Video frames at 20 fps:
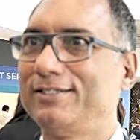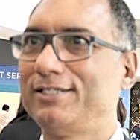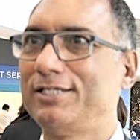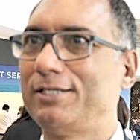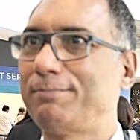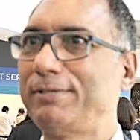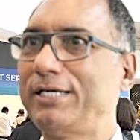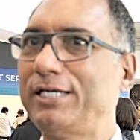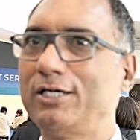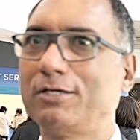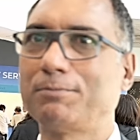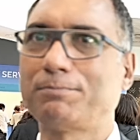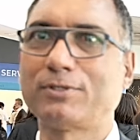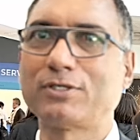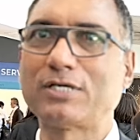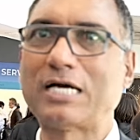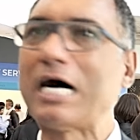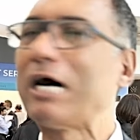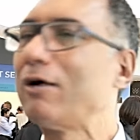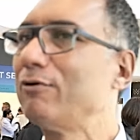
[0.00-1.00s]
depending
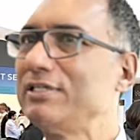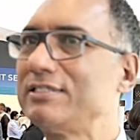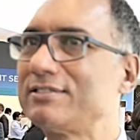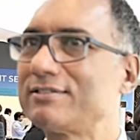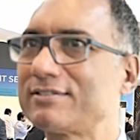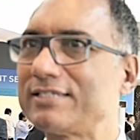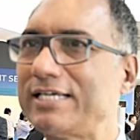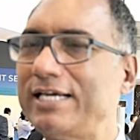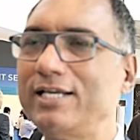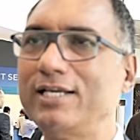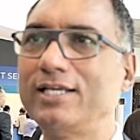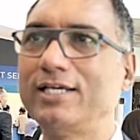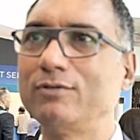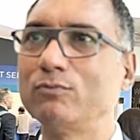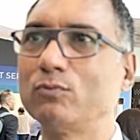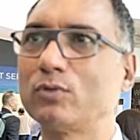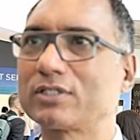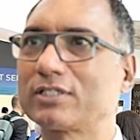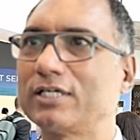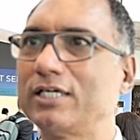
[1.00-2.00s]
upon how it's
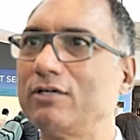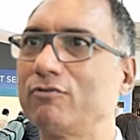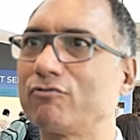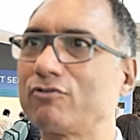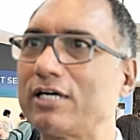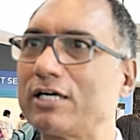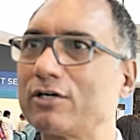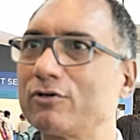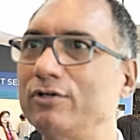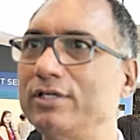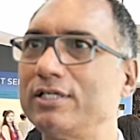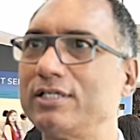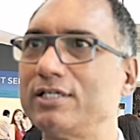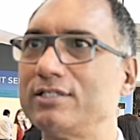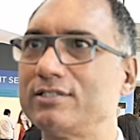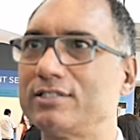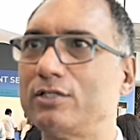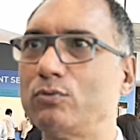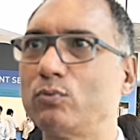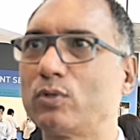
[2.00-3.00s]
sailing, what kind of cargo it
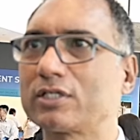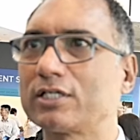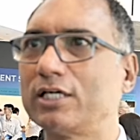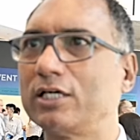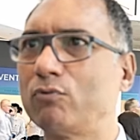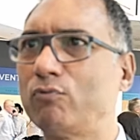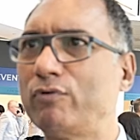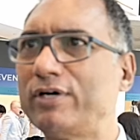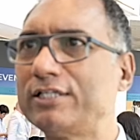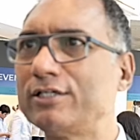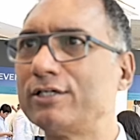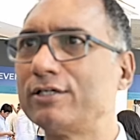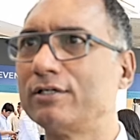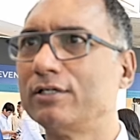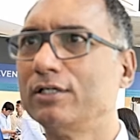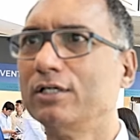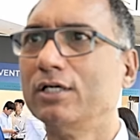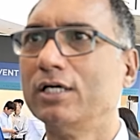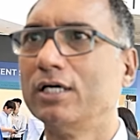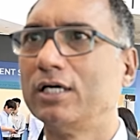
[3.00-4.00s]
is in, what kind of weather,